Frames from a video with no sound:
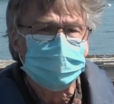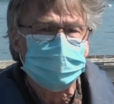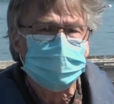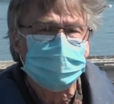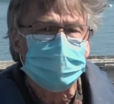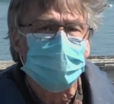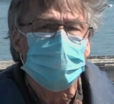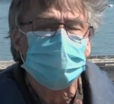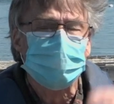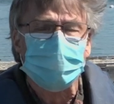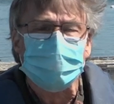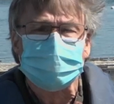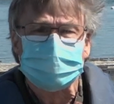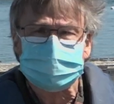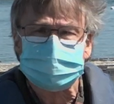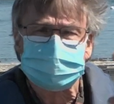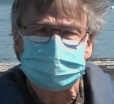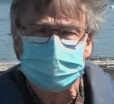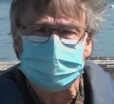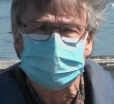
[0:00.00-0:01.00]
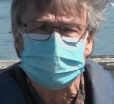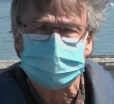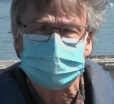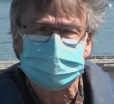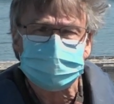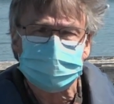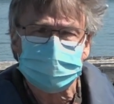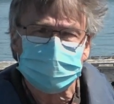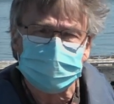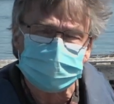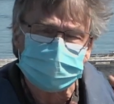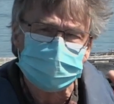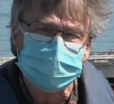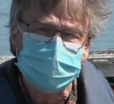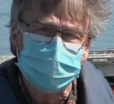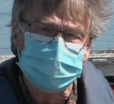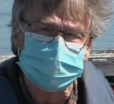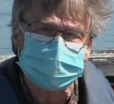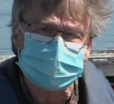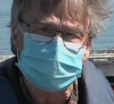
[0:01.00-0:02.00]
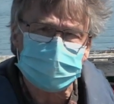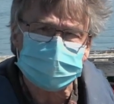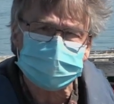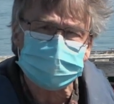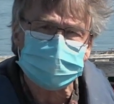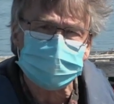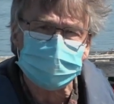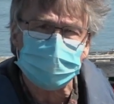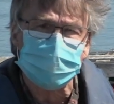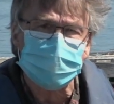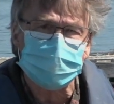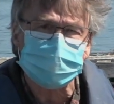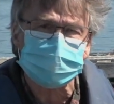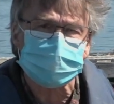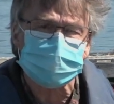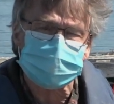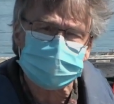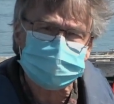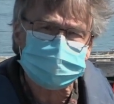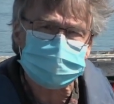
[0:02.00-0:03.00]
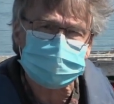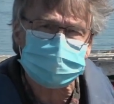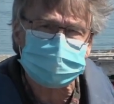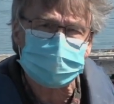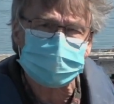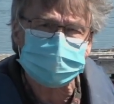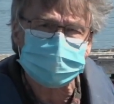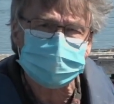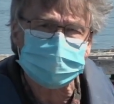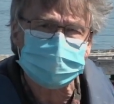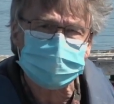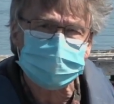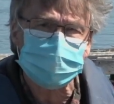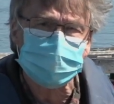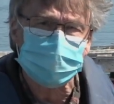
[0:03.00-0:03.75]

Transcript: mobile stage where they can move around in the water. They're suspended in the